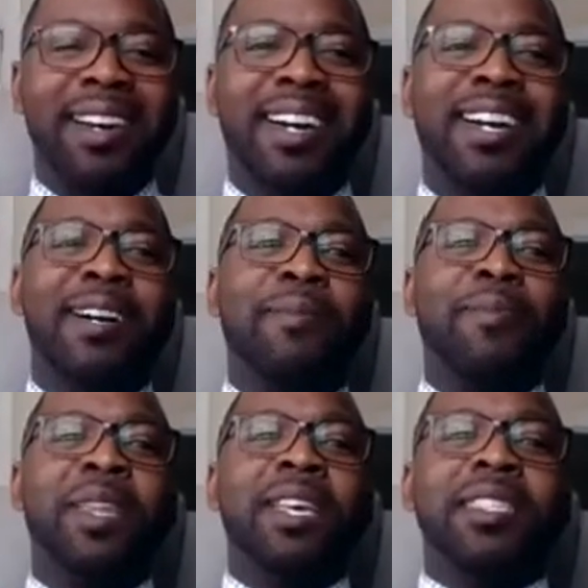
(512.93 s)

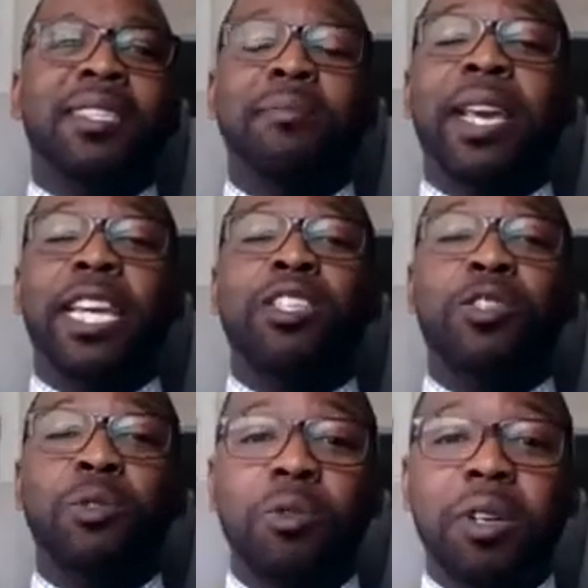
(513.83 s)
to make
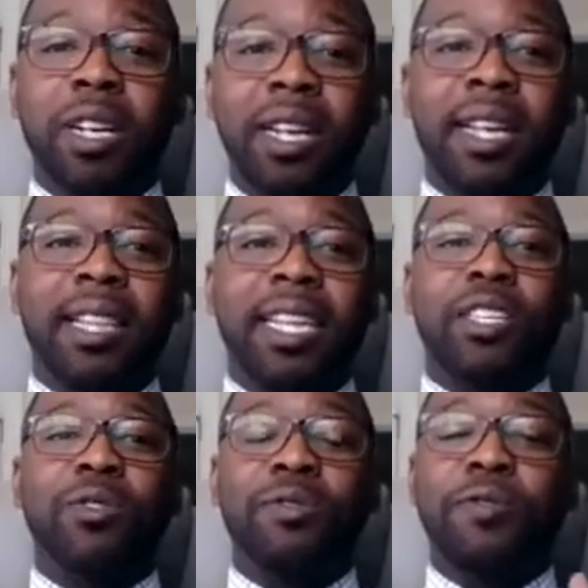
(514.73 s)
sure that
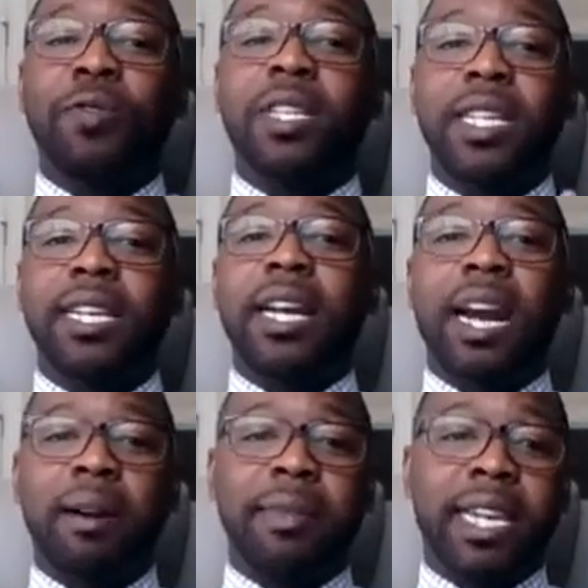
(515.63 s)
you fully
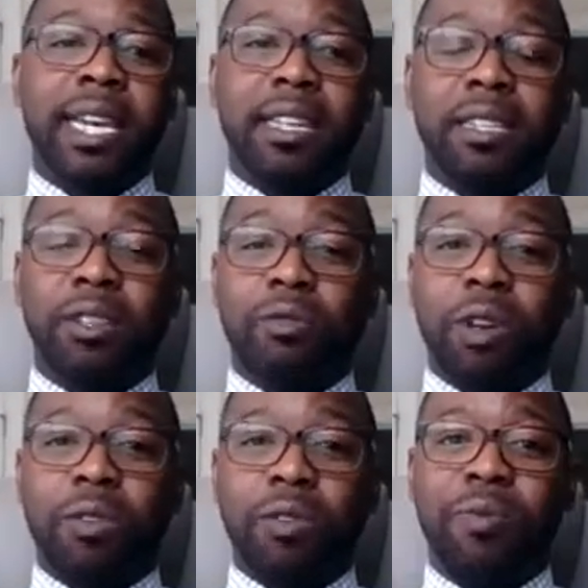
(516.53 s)
accommodated the
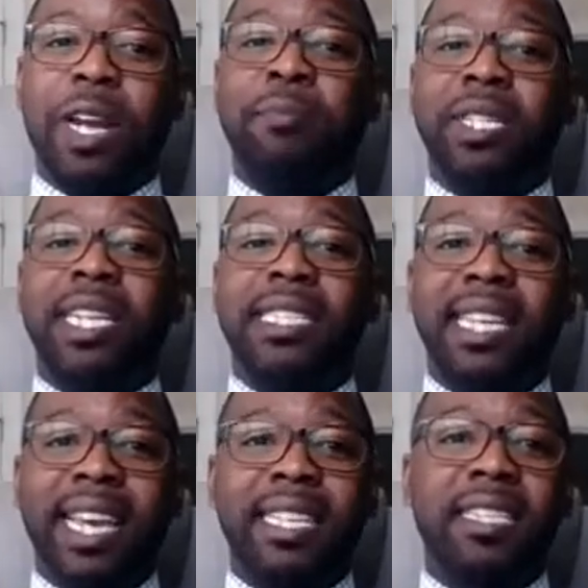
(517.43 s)
growth, right? But it
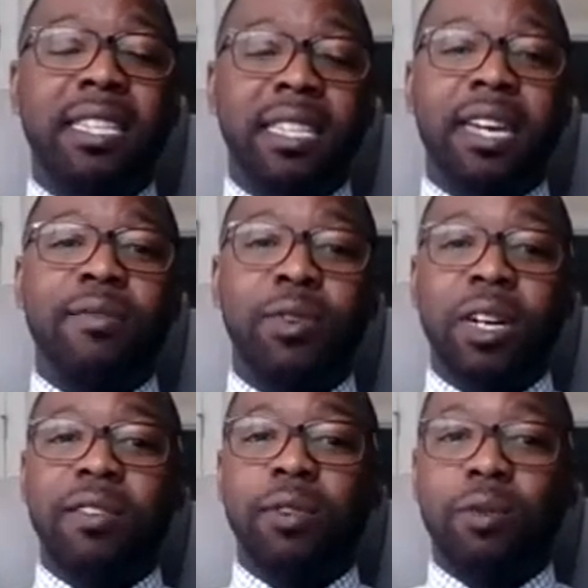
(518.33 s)
takes a level
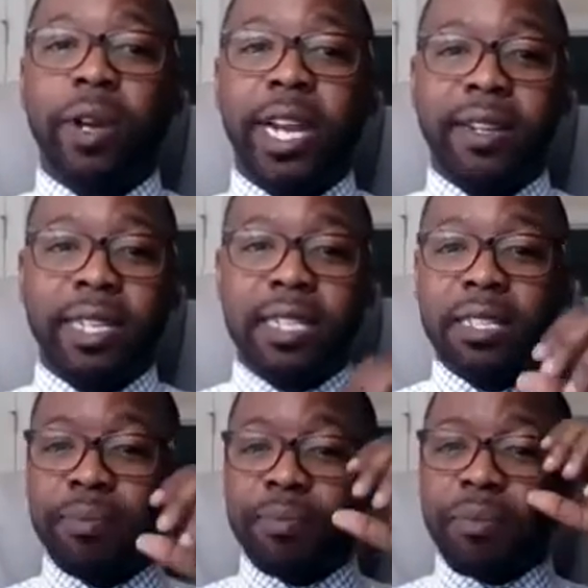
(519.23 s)
of awareness.